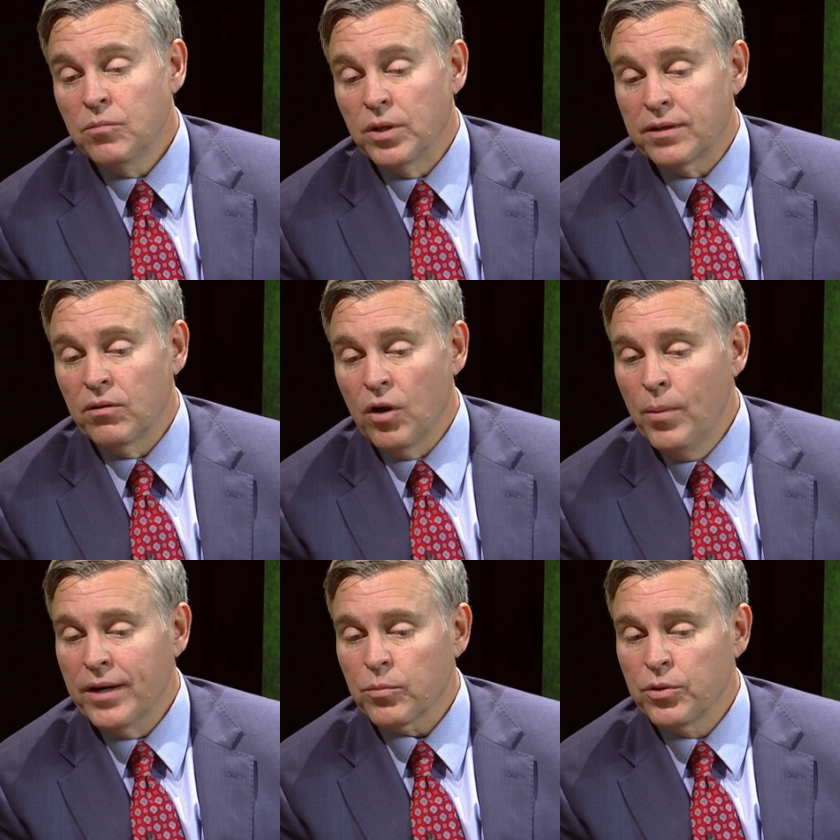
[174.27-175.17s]
but they'll go
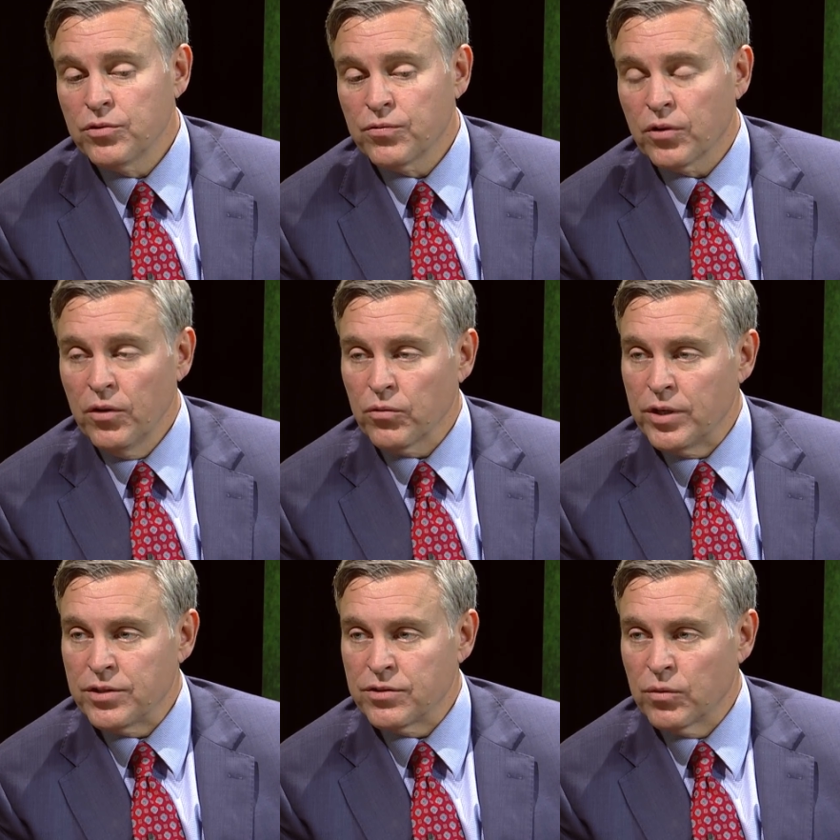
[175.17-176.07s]
back to prison for other
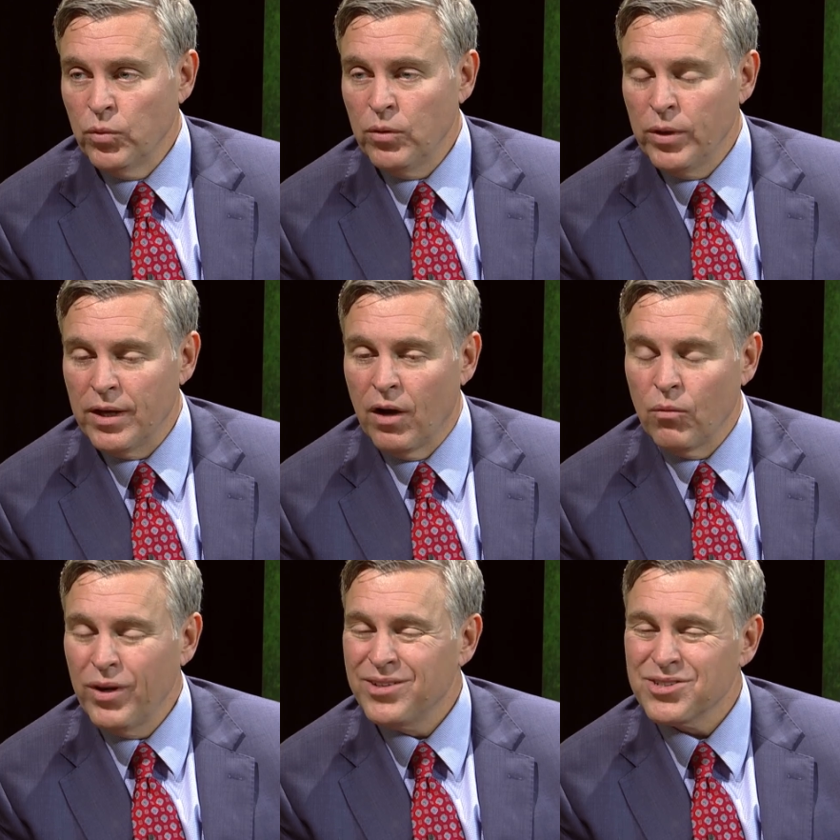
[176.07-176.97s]
reasons. And
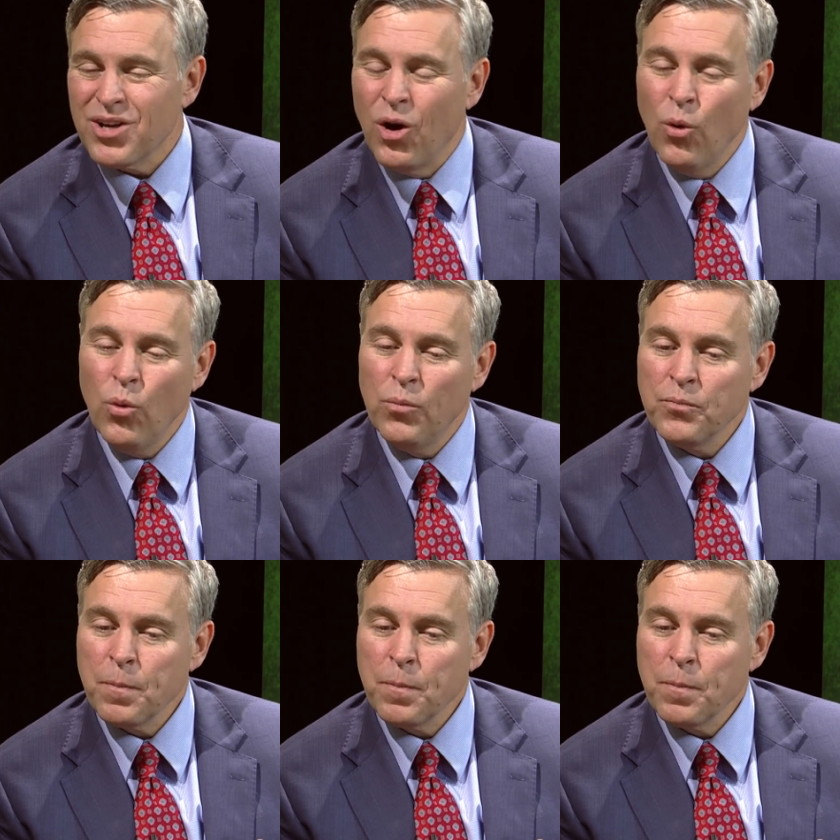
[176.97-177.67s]
we just owe